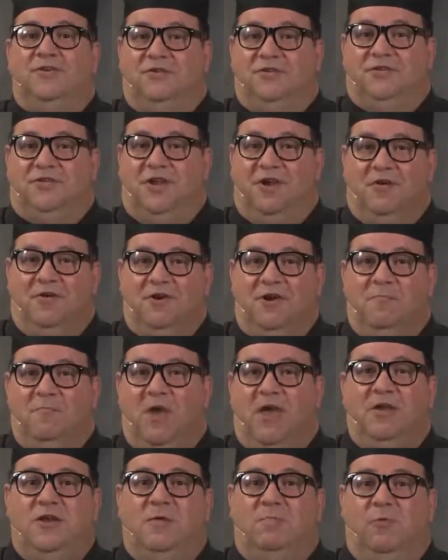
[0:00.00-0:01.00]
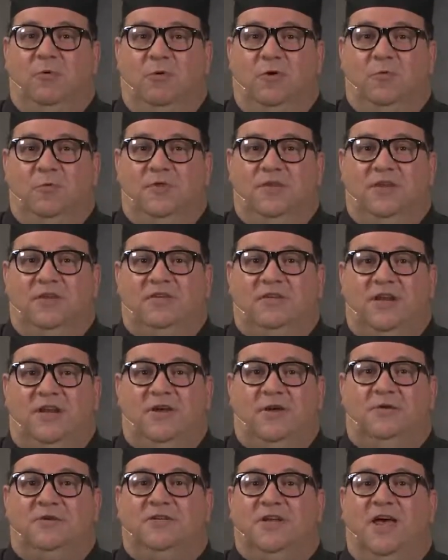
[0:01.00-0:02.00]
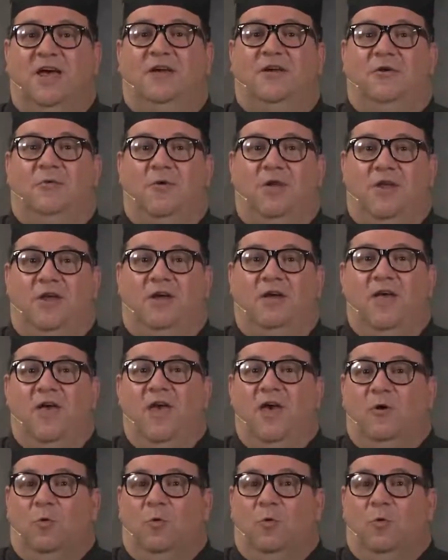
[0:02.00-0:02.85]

you'll see on your menu board with Contigo Taqueria.